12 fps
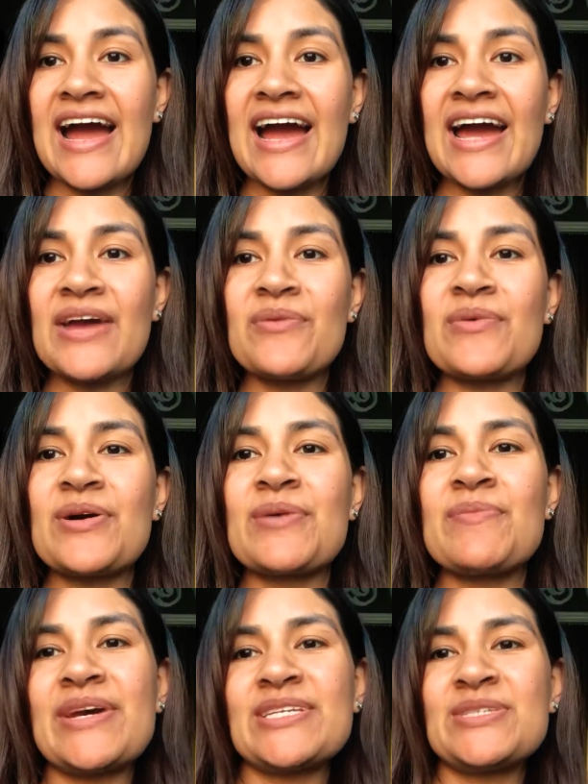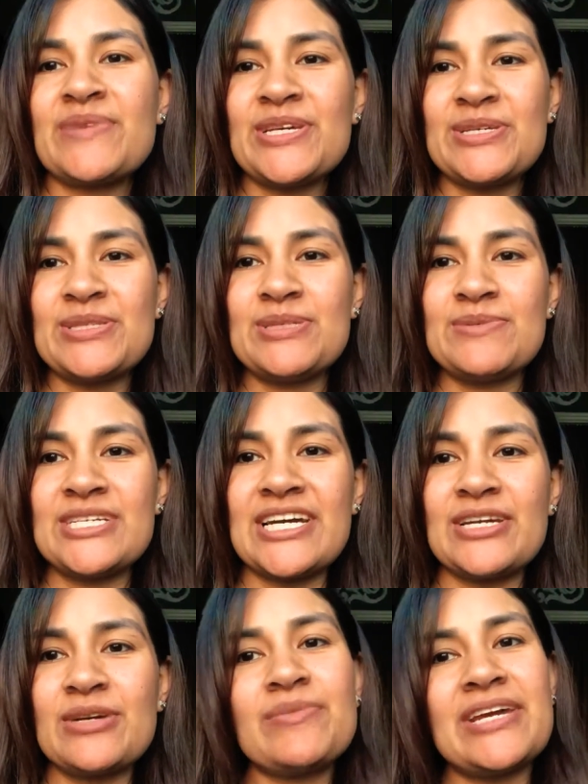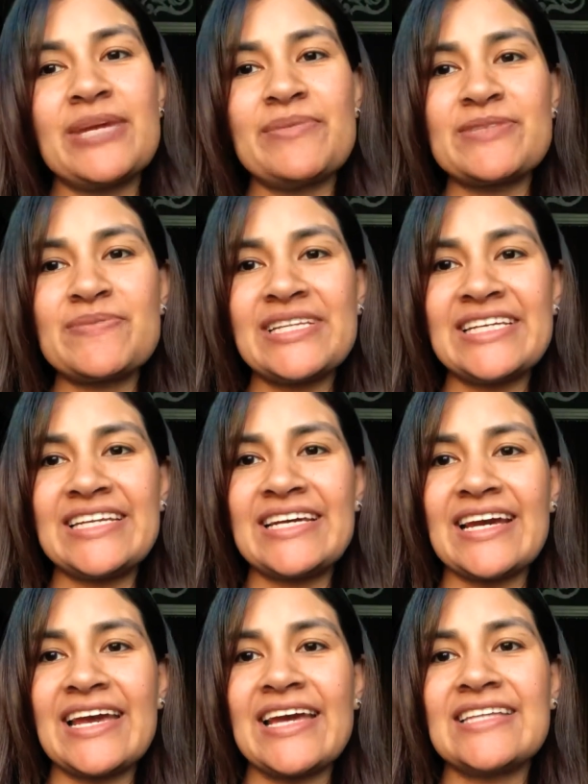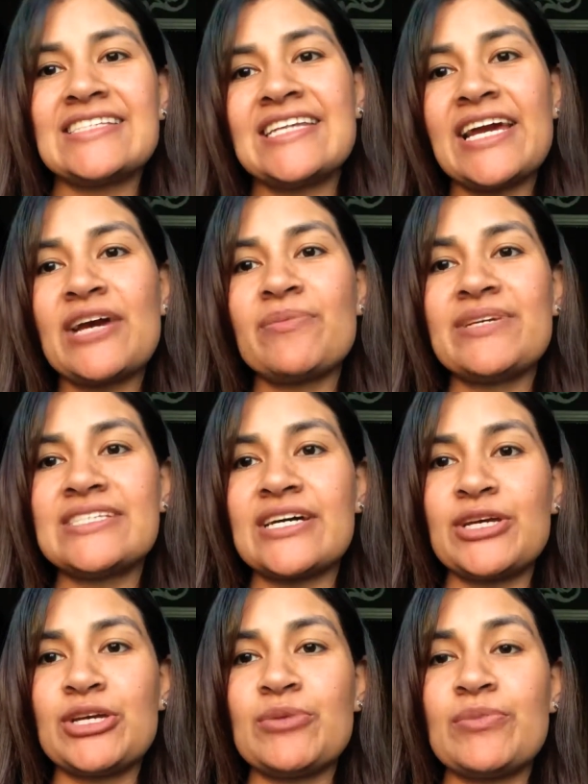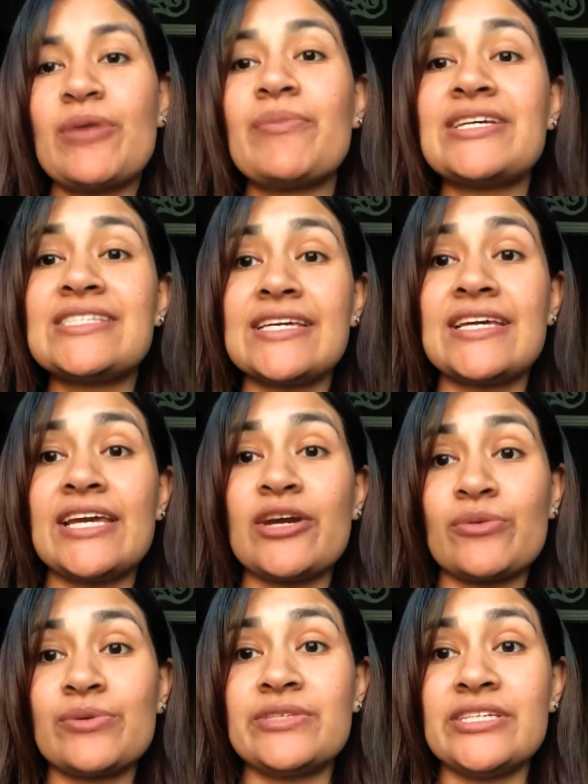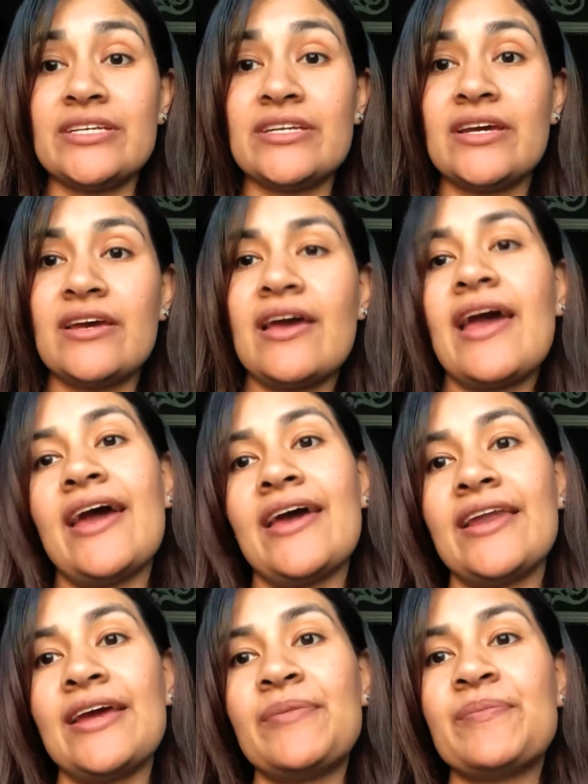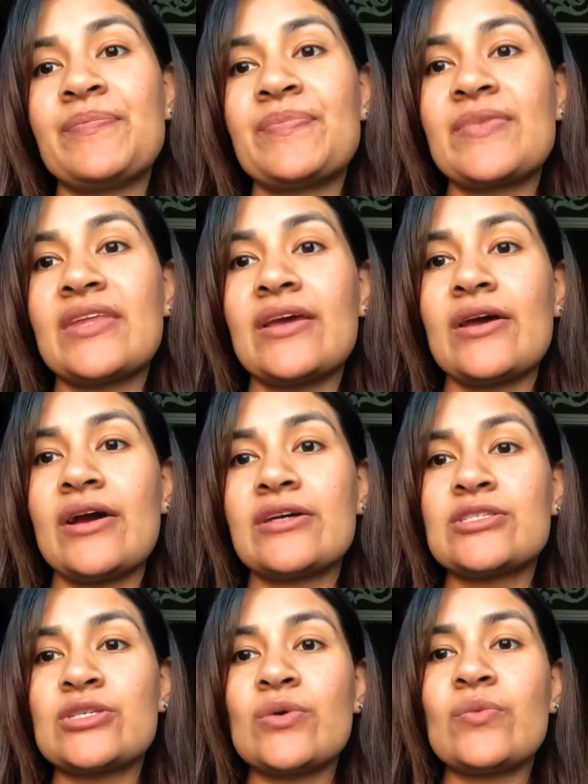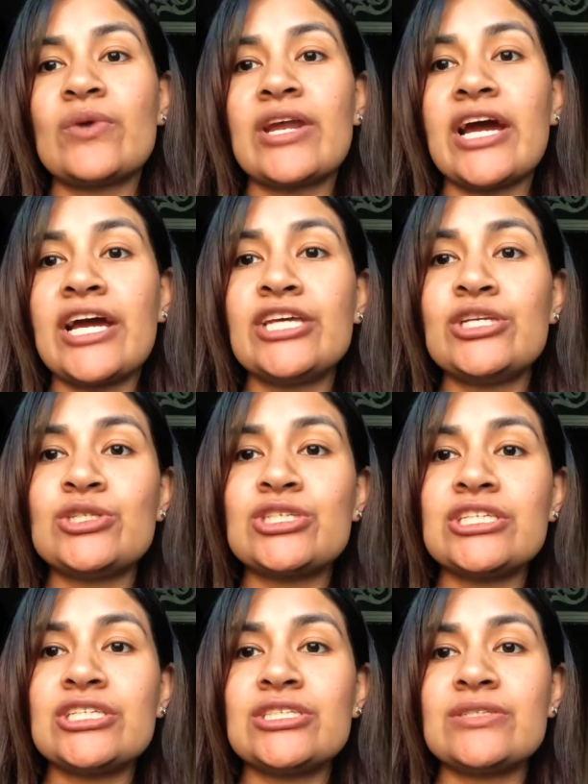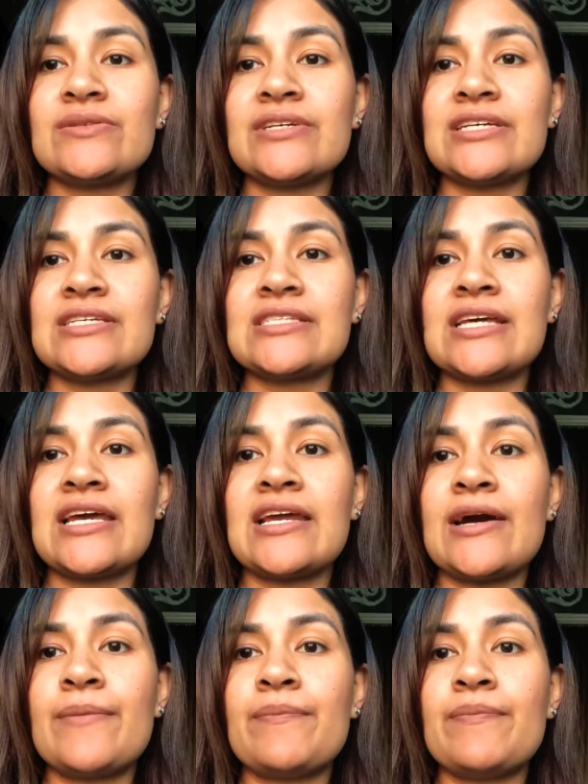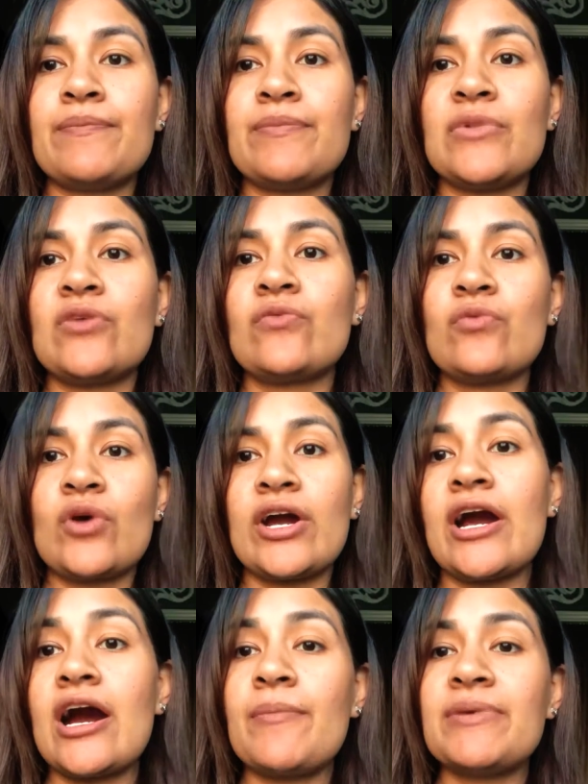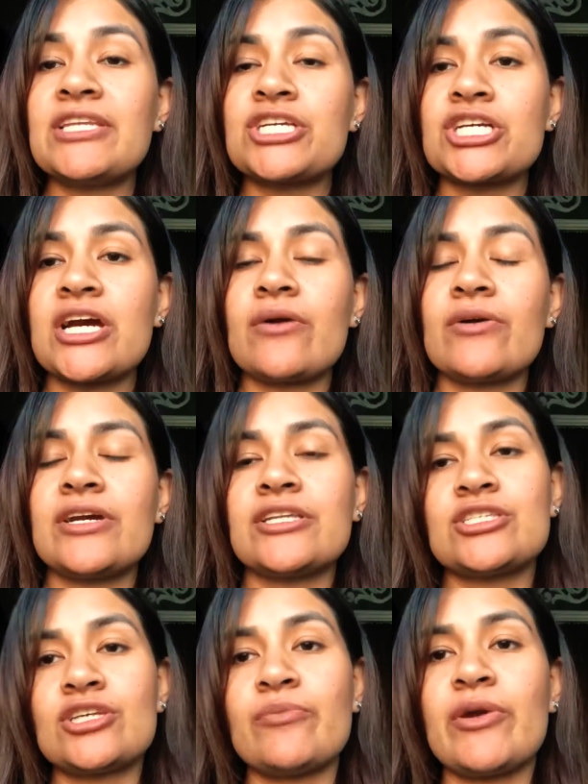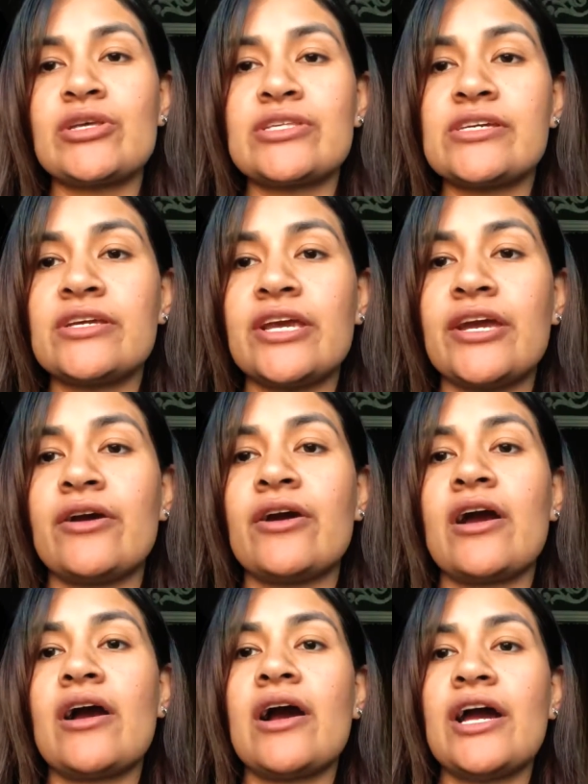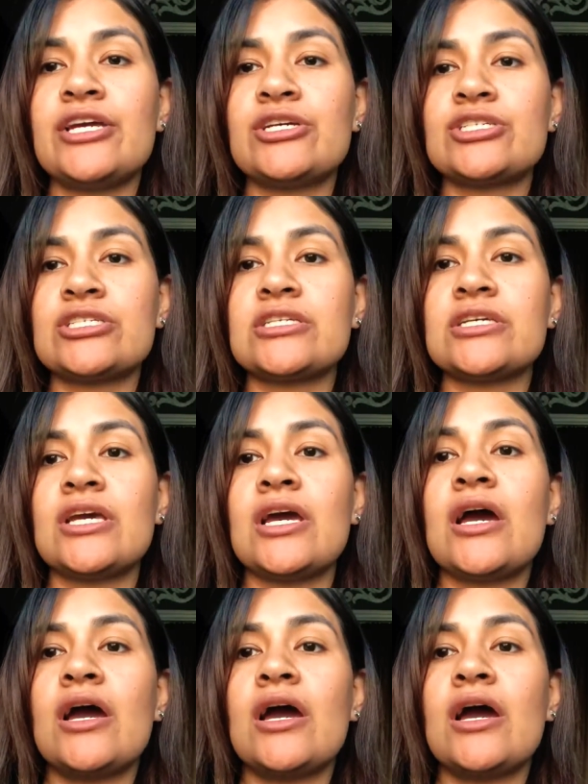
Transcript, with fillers: Hi, welcome back to my YouTube channel. My name is Melina and today I'll be telling you about my skincare routine at night. So what I usually do is that before I hop in the shower and start my skincare, I usually